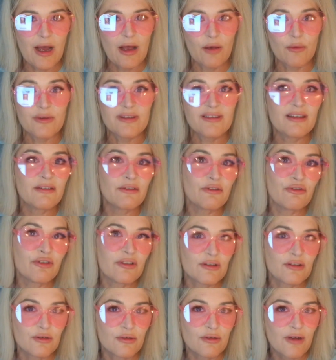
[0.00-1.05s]
receive a
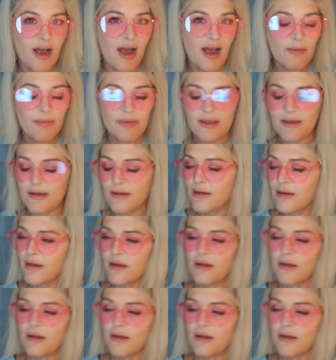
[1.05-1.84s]
physical copy,